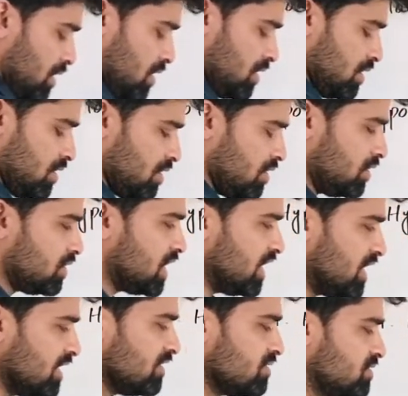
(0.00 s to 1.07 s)

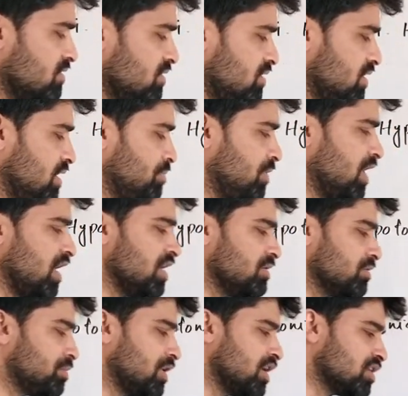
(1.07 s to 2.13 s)
That is a
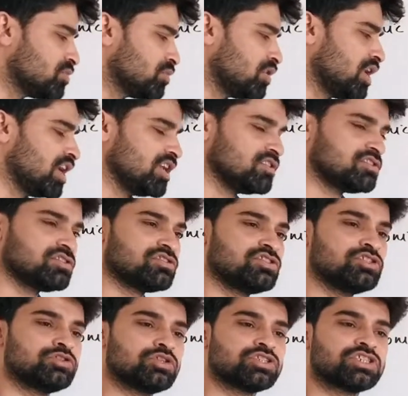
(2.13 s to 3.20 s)
plasmolyzed
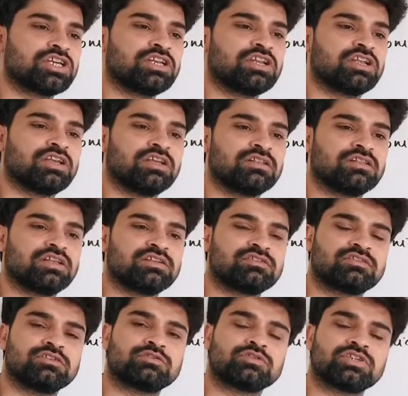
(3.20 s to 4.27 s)
situation. In this
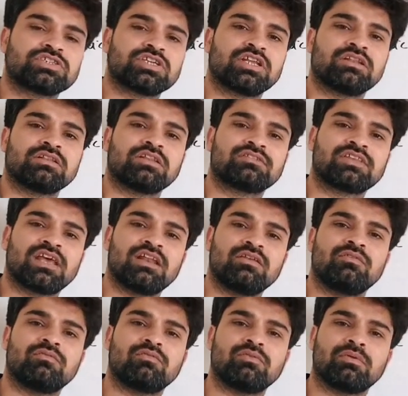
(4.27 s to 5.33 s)
situation, the
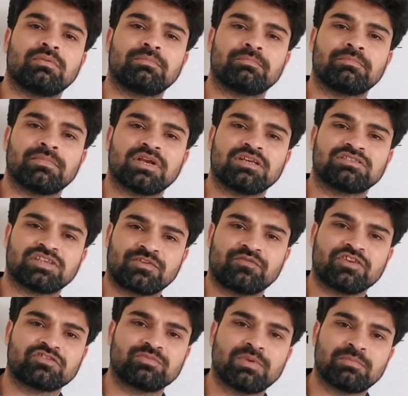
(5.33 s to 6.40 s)
cell
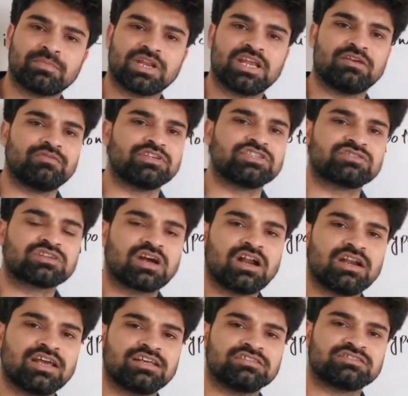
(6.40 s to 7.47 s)
surface membrane, which is
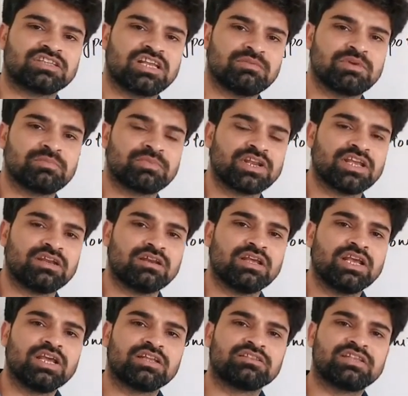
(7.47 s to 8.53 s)
called as cell membrane,
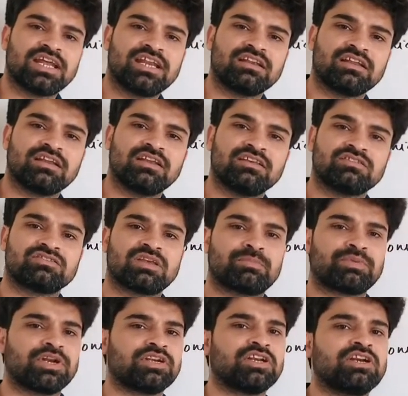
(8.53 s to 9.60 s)
that is
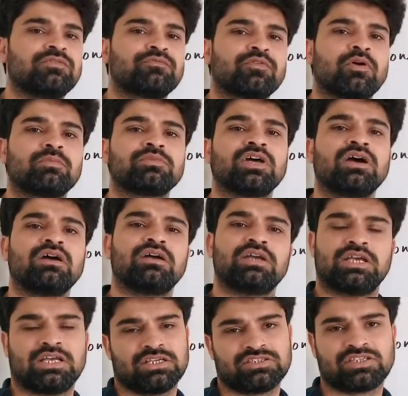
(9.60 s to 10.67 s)
separated from
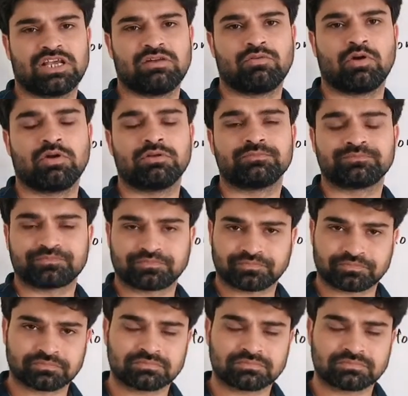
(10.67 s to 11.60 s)
the cell wall.